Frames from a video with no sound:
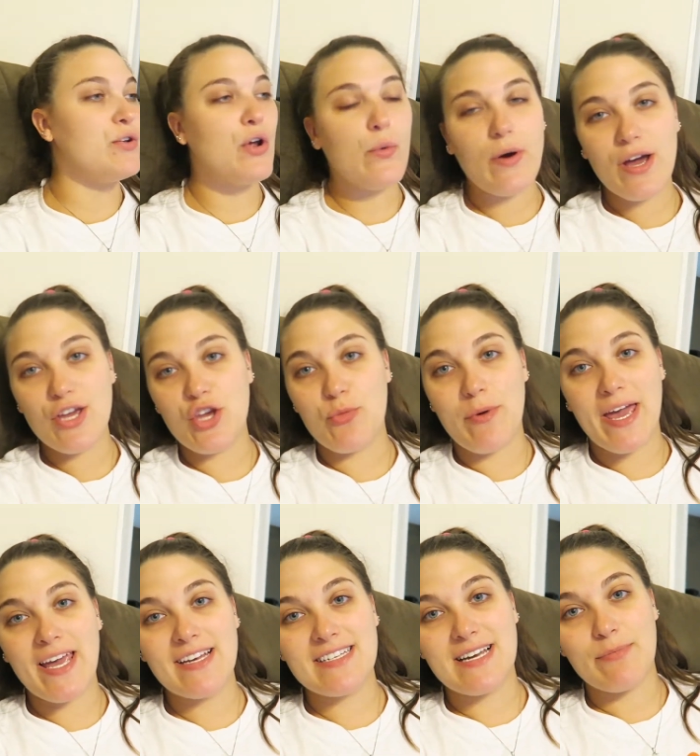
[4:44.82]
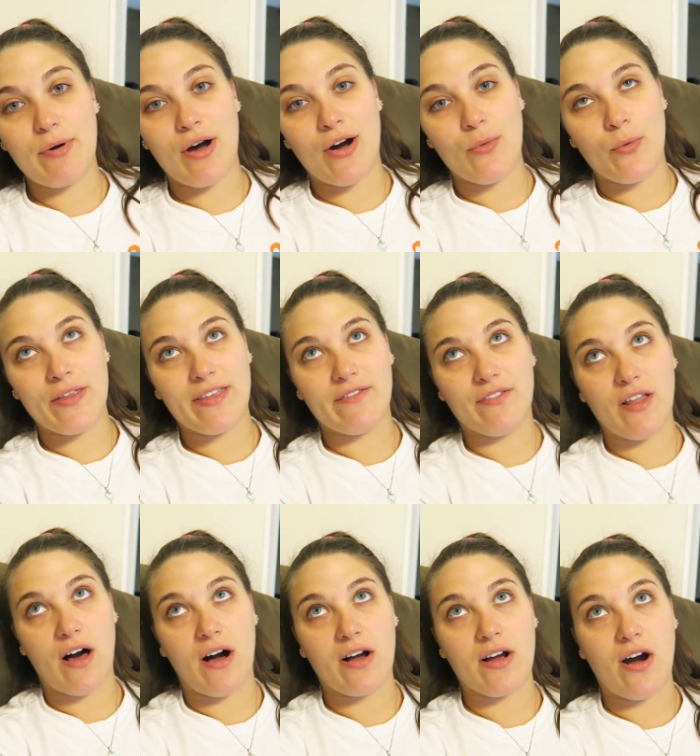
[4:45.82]
So you know what? You may end up with a
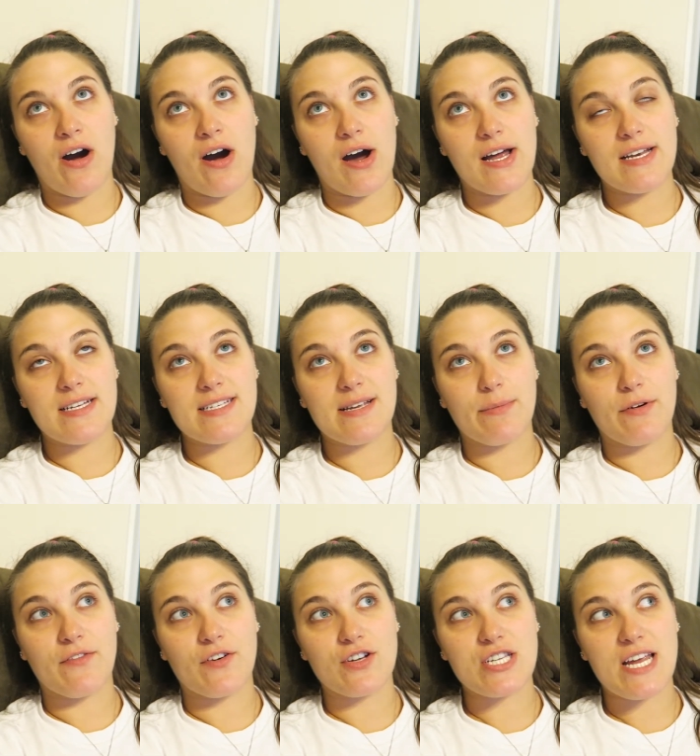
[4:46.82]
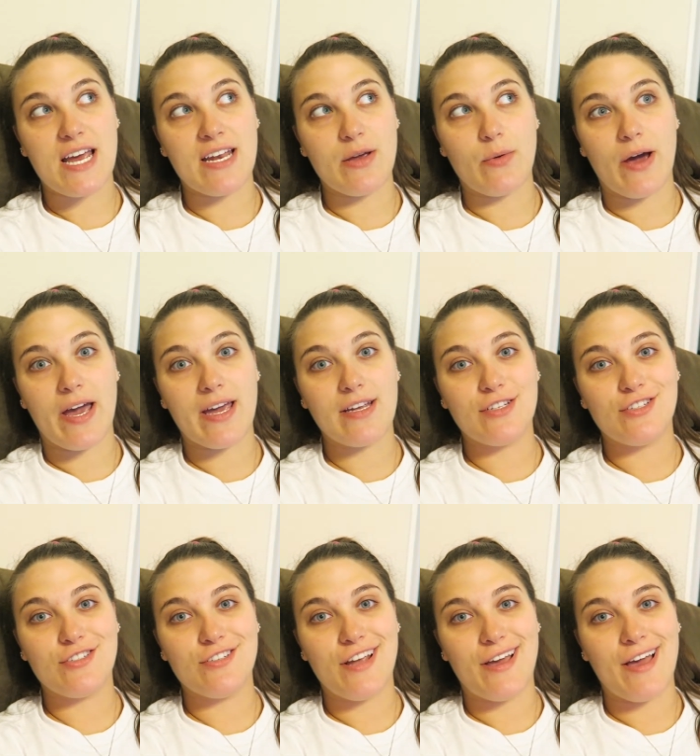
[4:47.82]
vlog on December 1st anyway.
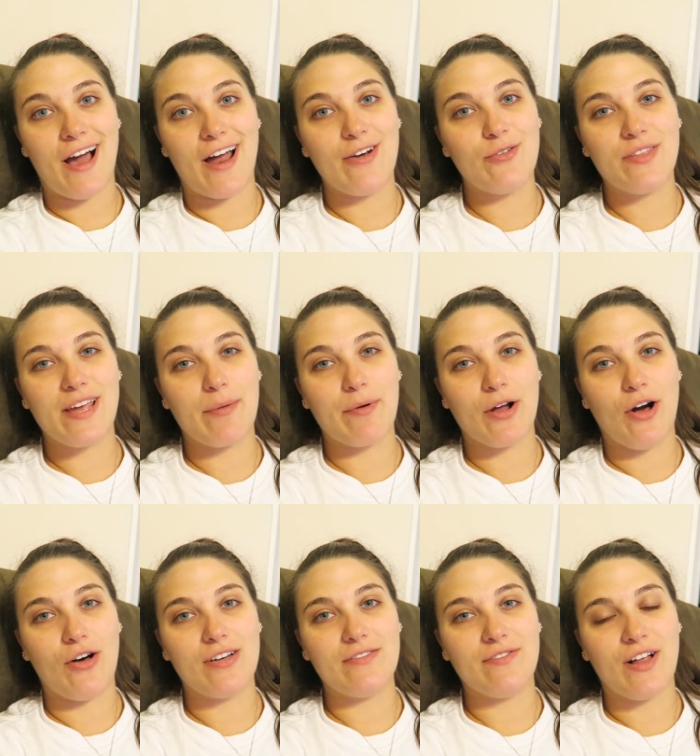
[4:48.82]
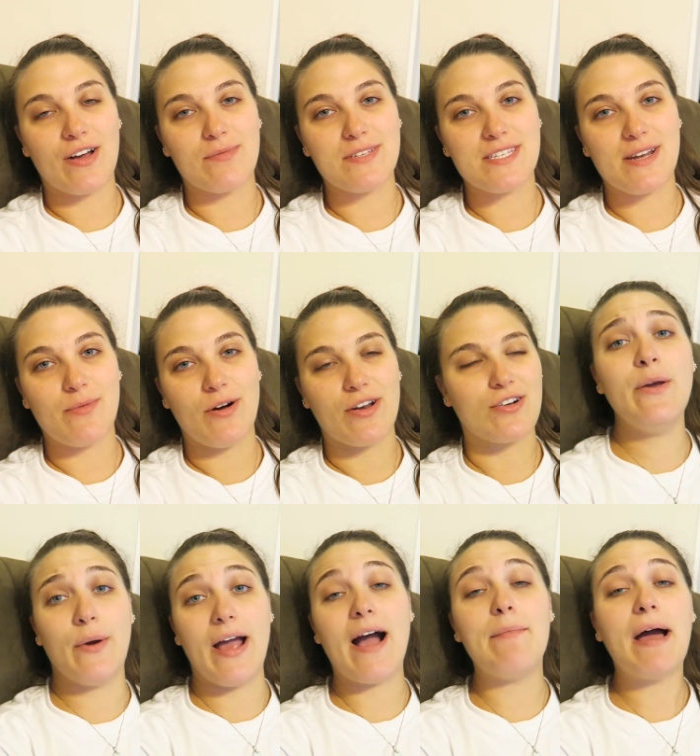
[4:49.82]
I don't think I'm gonna call it Vlogmas Day 1.
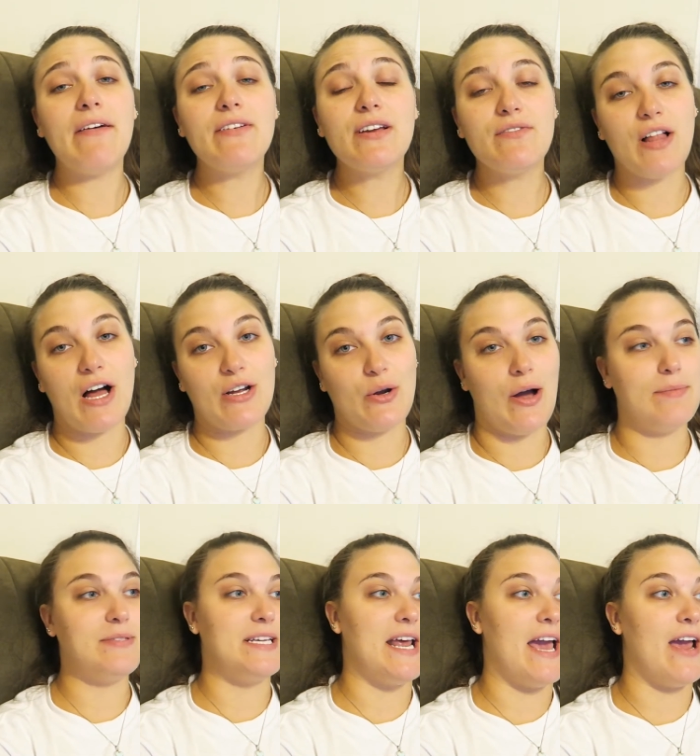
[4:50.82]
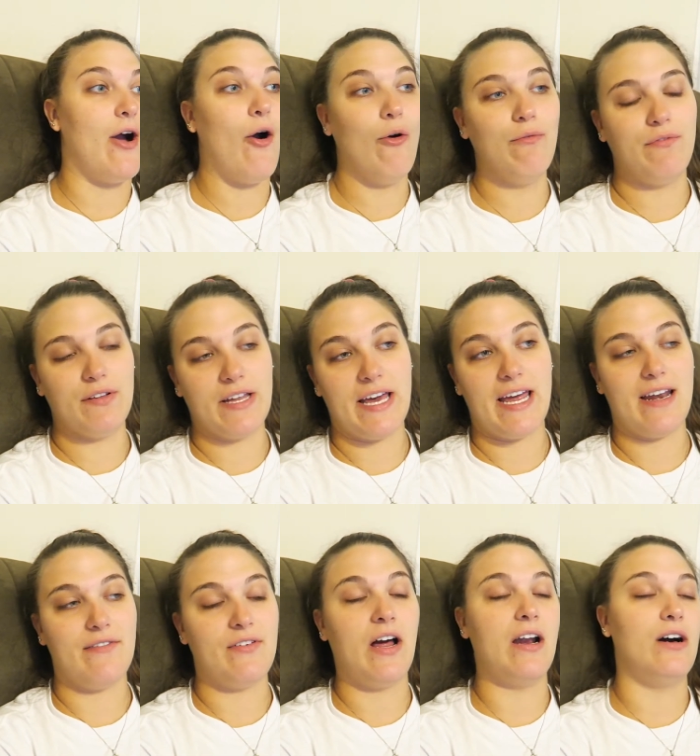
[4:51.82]
Anyway, I'm having a vlog go up today, hopefully,
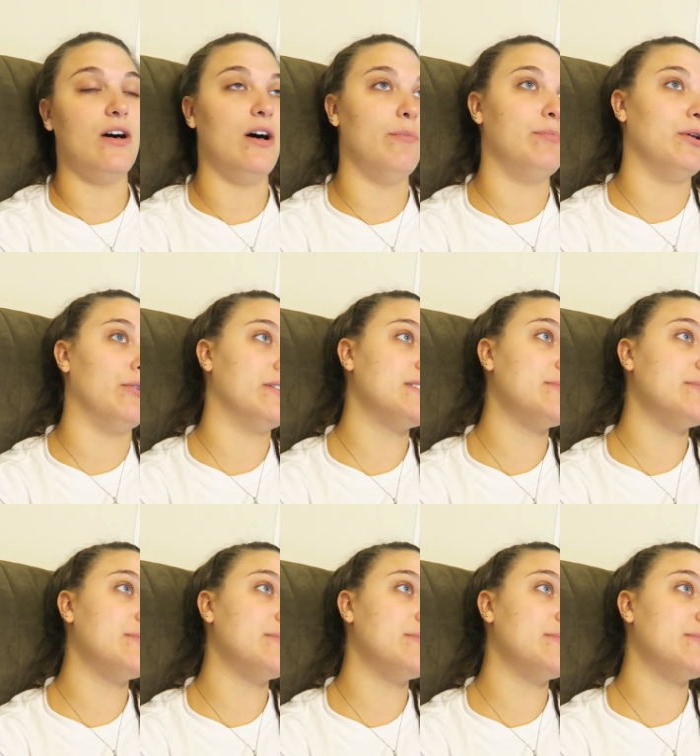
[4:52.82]
and if not, I'll upload